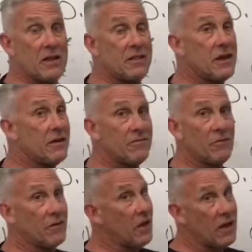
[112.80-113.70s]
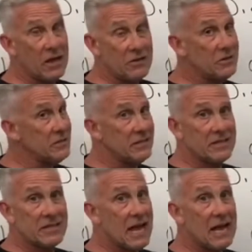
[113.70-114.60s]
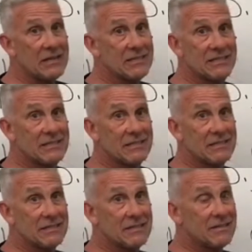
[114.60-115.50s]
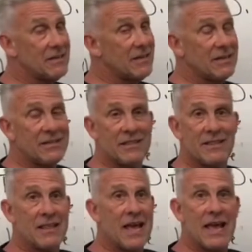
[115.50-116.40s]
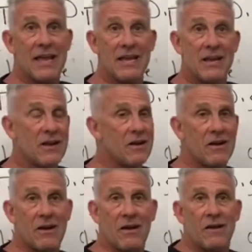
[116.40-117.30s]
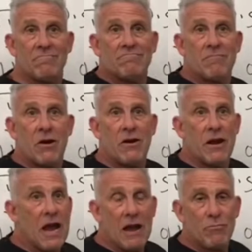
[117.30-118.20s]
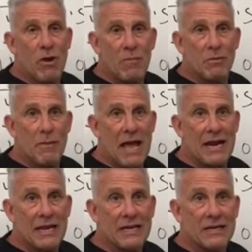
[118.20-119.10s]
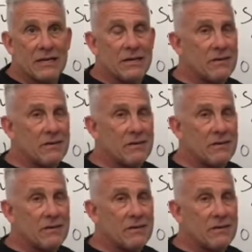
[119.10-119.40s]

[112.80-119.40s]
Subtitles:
Therefore, the hundreds and the thousands, they are not problematic.